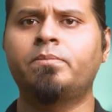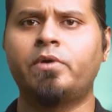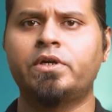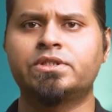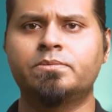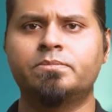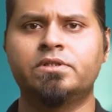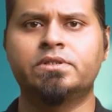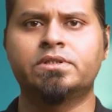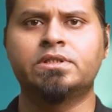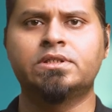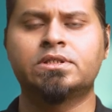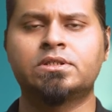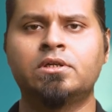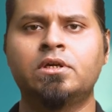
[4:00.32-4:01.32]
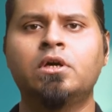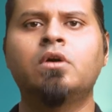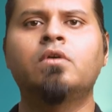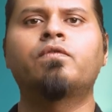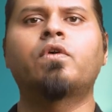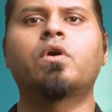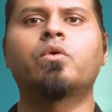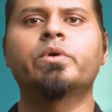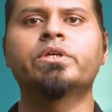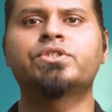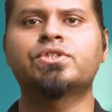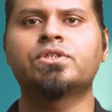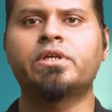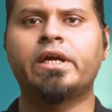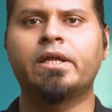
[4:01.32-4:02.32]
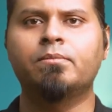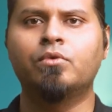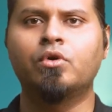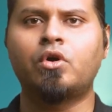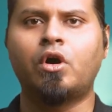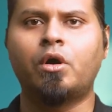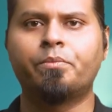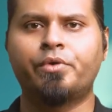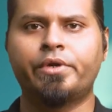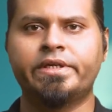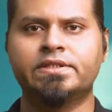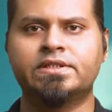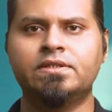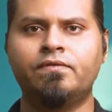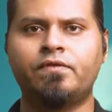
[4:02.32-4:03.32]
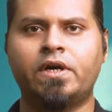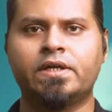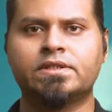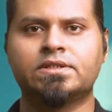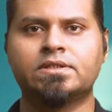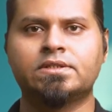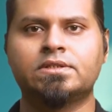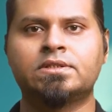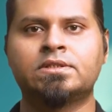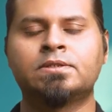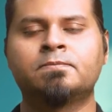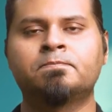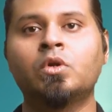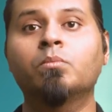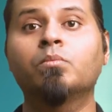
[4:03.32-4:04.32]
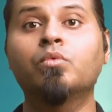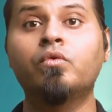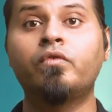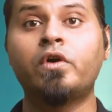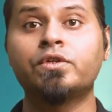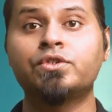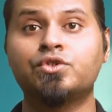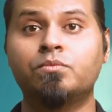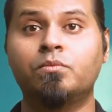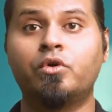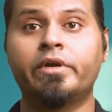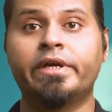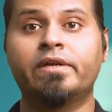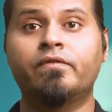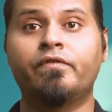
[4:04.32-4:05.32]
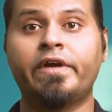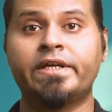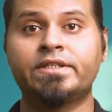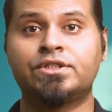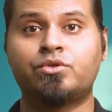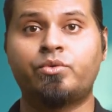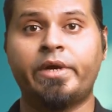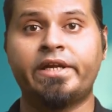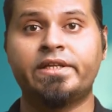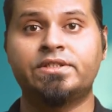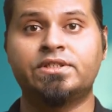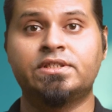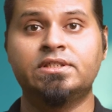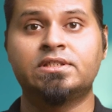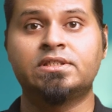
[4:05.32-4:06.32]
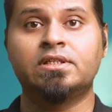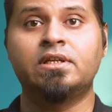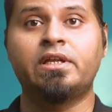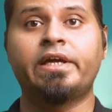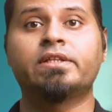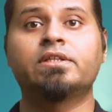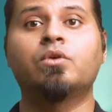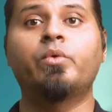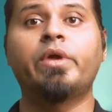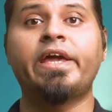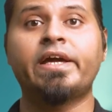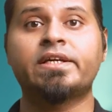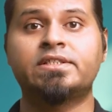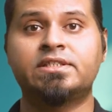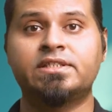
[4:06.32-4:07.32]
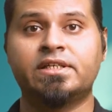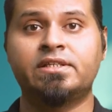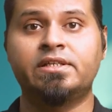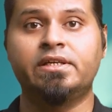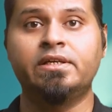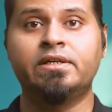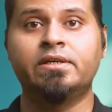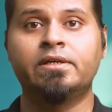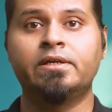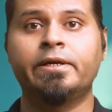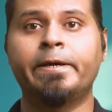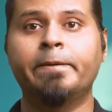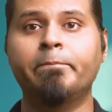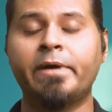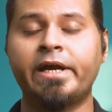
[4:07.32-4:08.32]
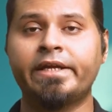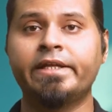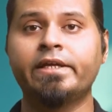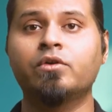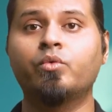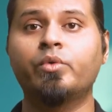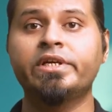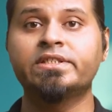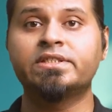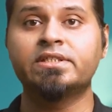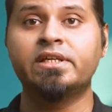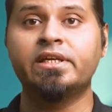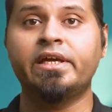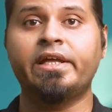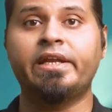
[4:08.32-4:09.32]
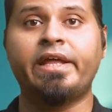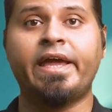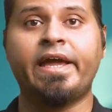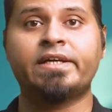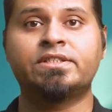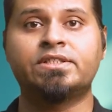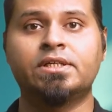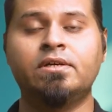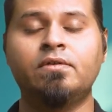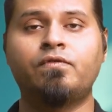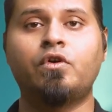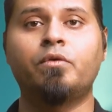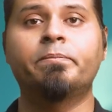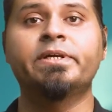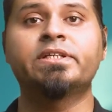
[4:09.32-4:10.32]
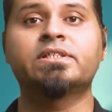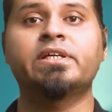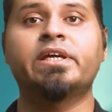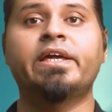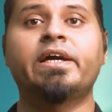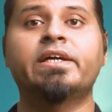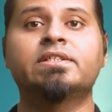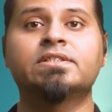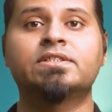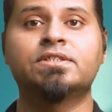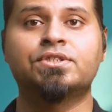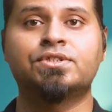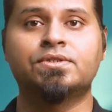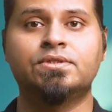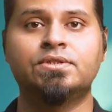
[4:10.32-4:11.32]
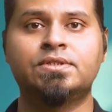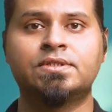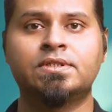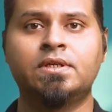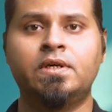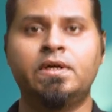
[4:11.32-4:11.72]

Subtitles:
possibilities for richer and more comprehensive answers. Move on to more advanced strategies like the React technique, combining reasoning and acting for better AI decisions,